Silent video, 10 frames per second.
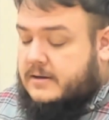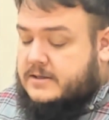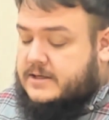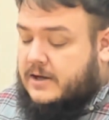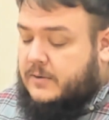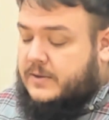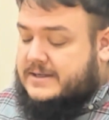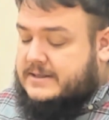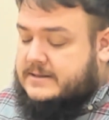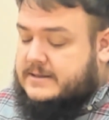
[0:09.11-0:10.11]
So
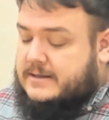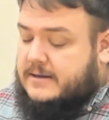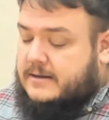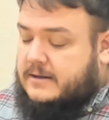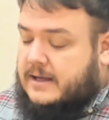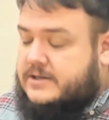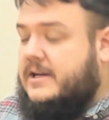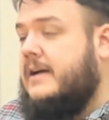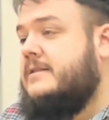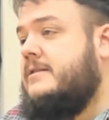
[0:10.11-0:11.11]
this is, as you
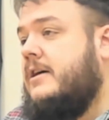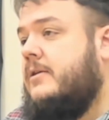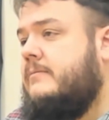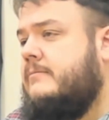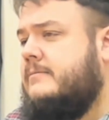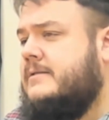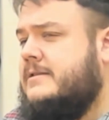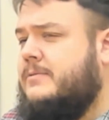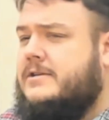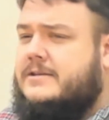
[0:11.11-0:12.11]
guys know,
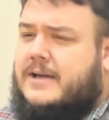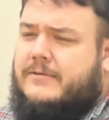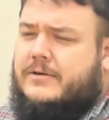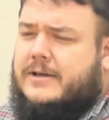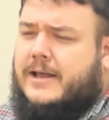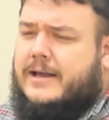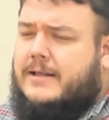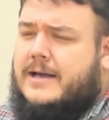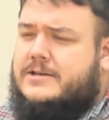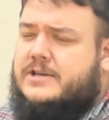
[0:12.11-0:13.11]
since we just covered it like
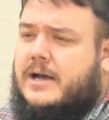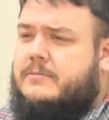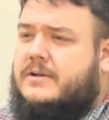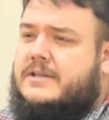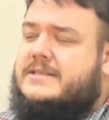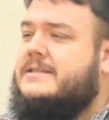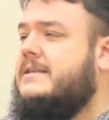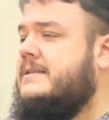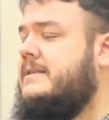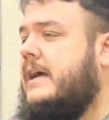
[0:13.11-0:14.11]
last chapter, this is the
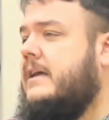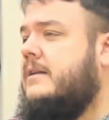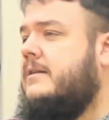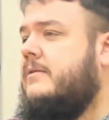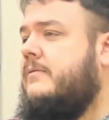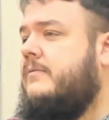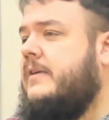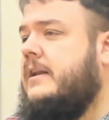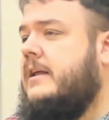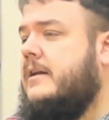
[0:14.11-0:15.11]
second
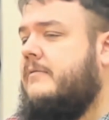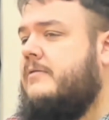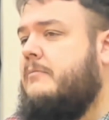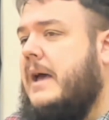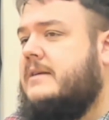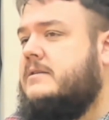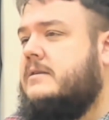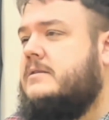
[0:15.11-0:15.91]
feeding of the masses.